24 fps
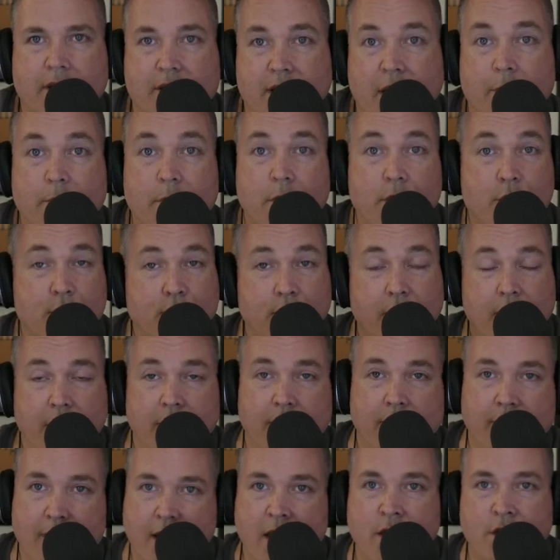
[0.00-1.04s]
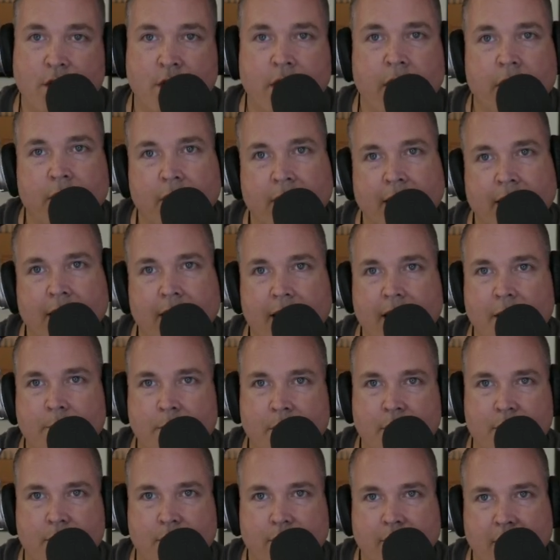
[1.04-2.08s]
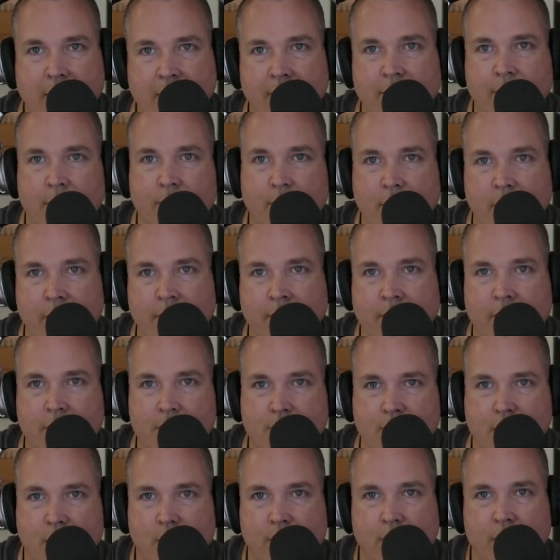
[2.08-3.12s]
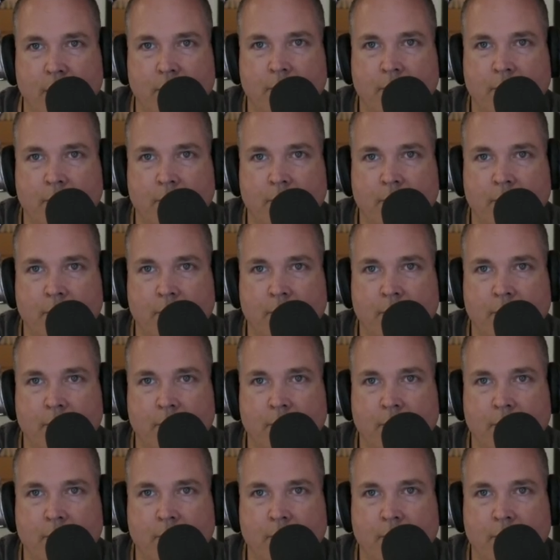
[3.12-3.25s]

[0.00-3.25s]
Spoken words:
Because I'm usually engineering it. I'm usually in the control